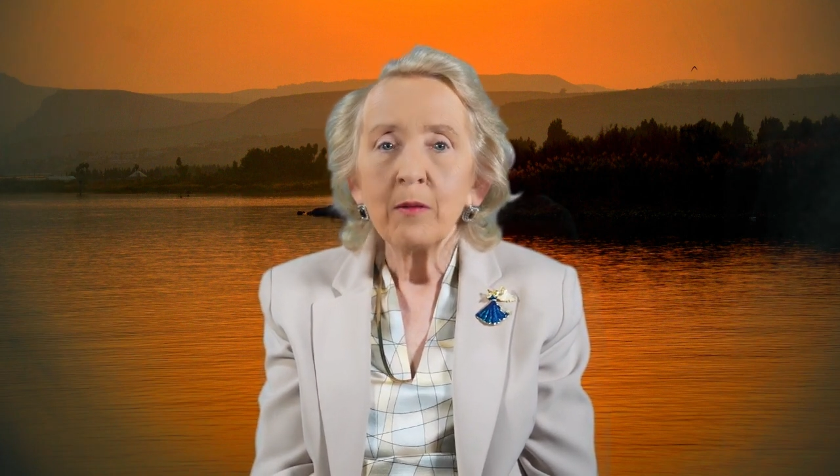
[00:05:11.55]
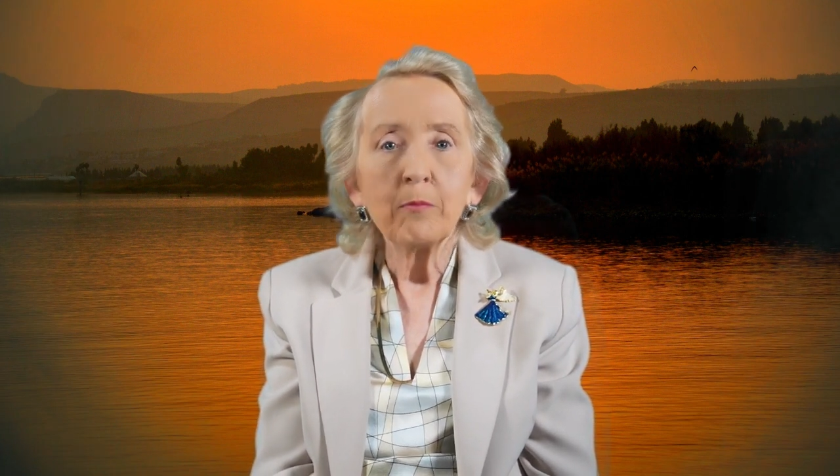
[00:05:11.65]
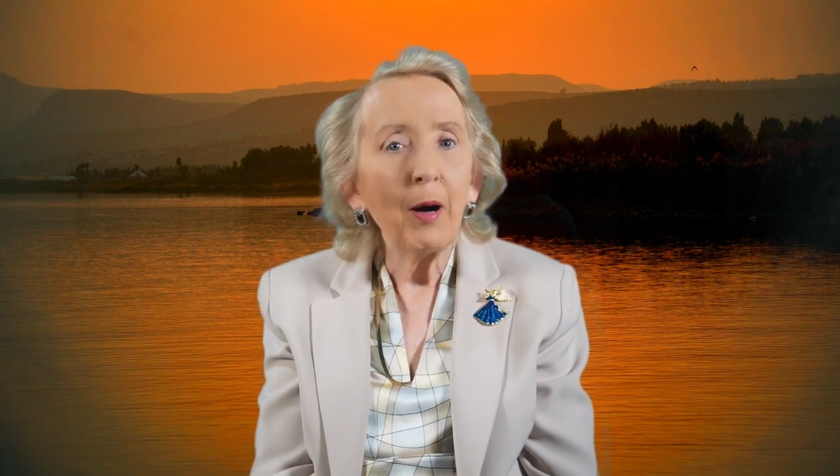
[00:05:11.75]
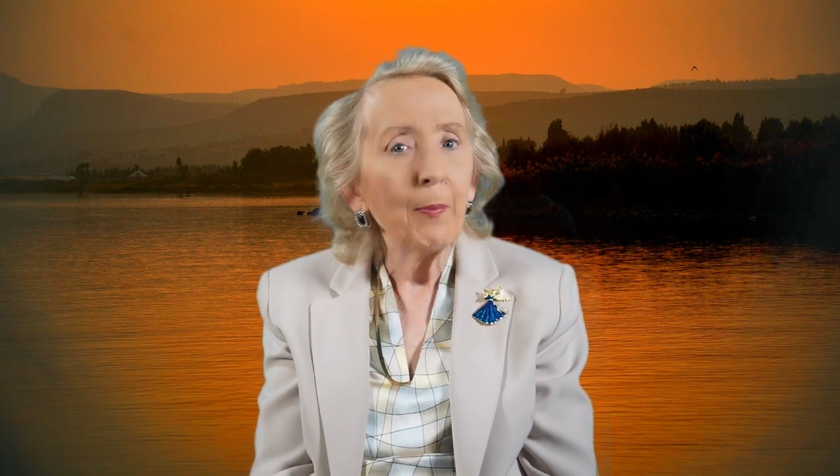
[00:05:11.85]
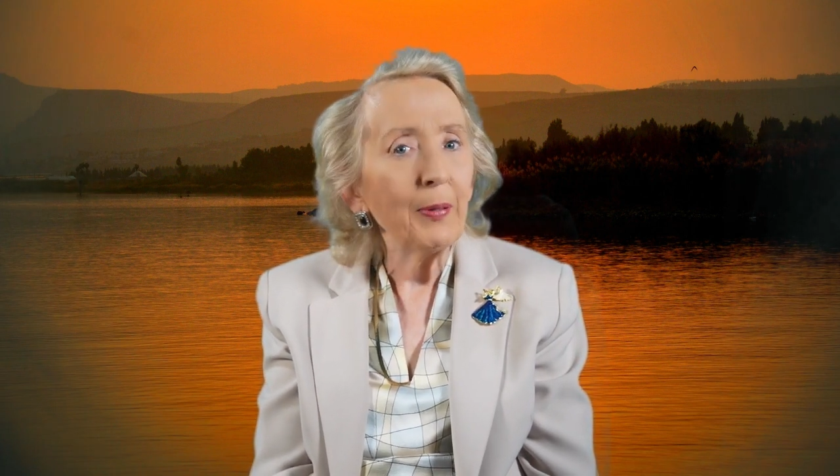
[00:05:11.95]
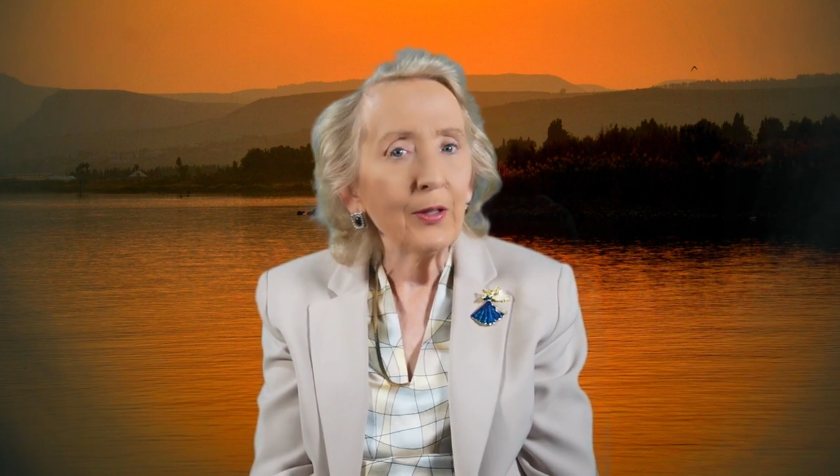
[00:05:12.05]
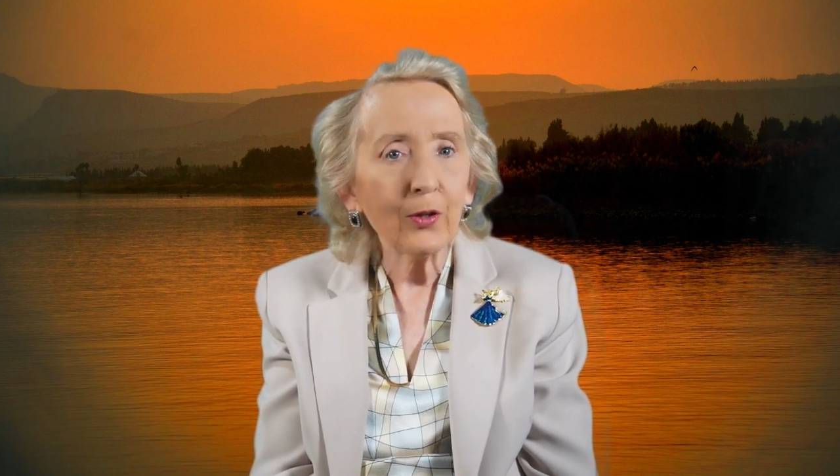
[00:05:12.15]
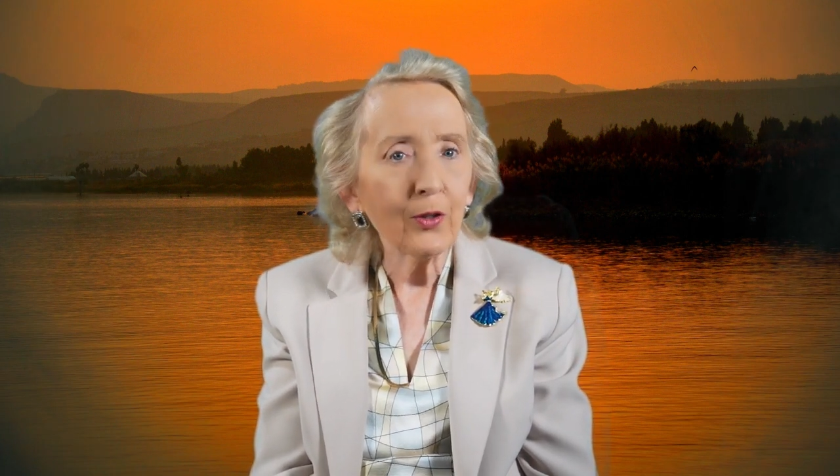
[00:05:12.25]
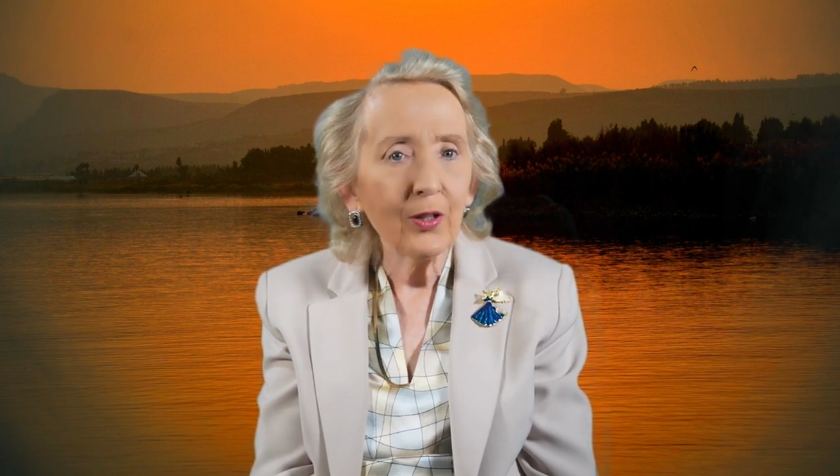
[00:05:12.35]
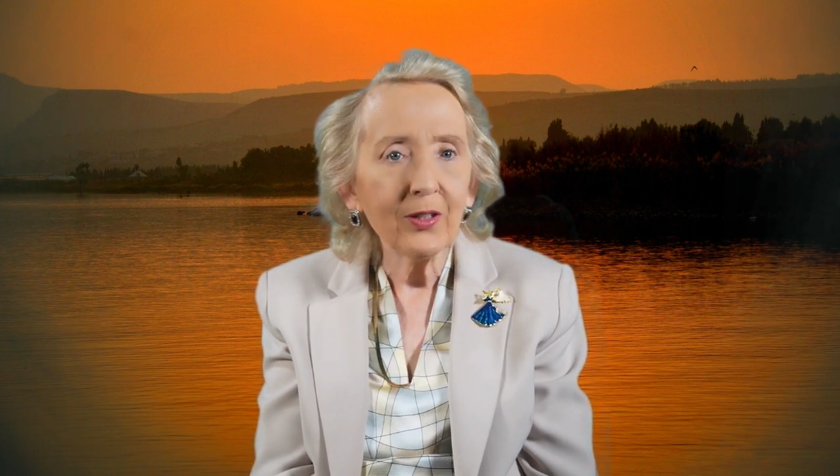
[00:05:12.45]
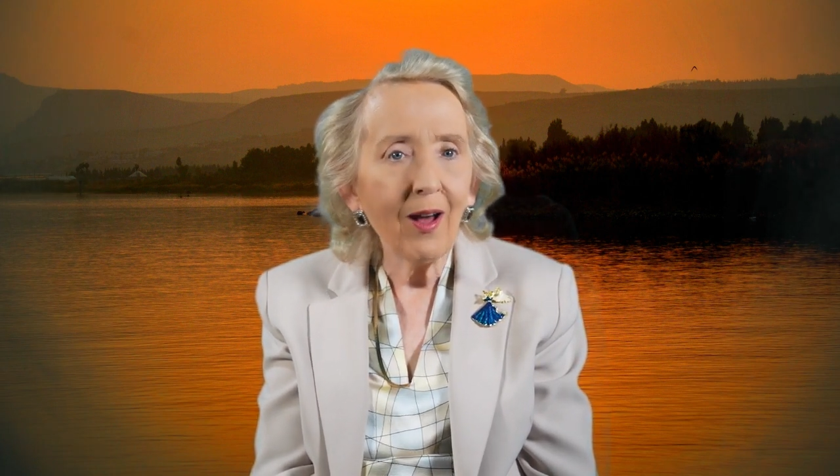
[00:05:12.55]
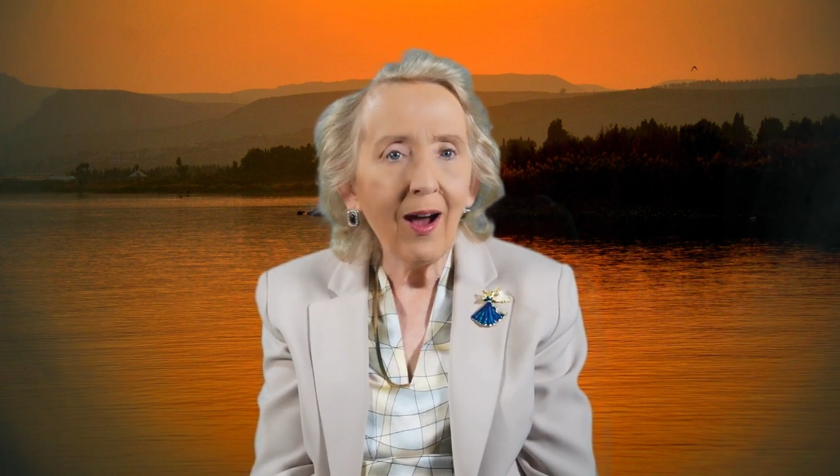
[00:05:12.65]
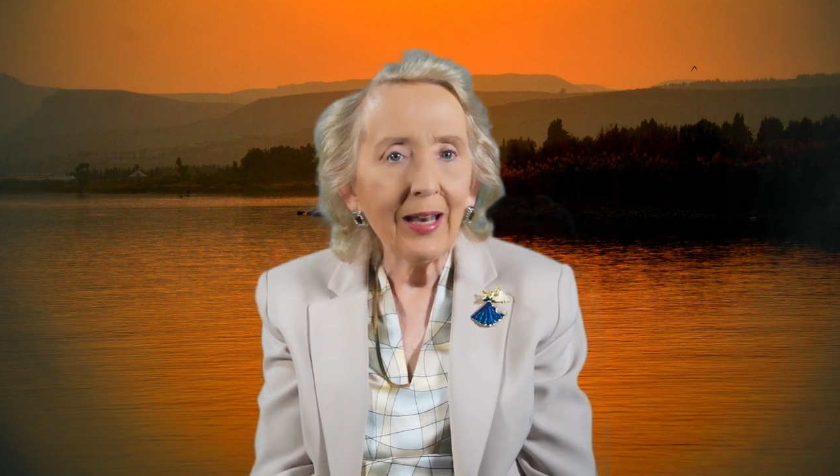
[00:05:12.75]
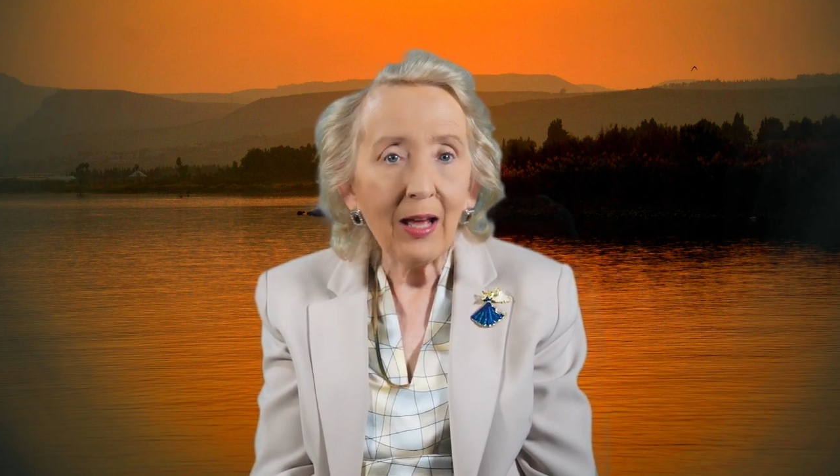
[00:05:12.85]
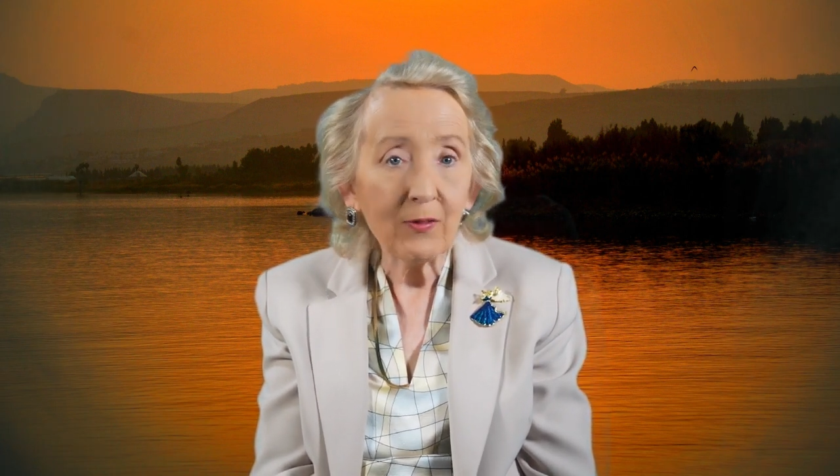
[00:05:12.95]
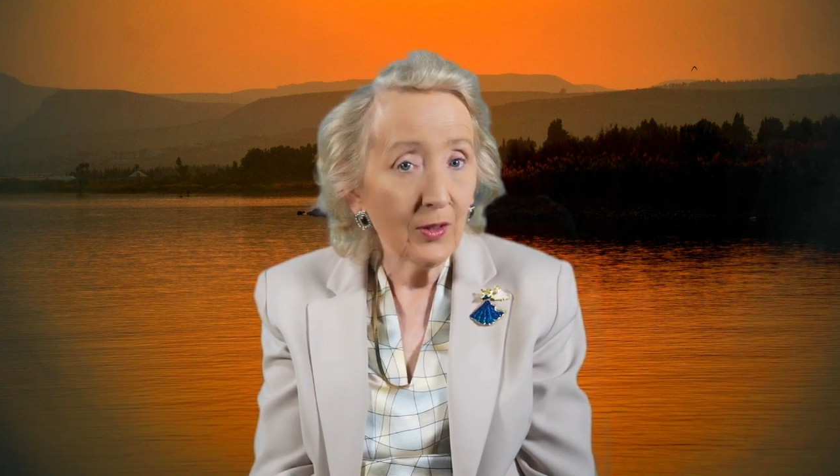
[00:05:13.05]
But Peter could not have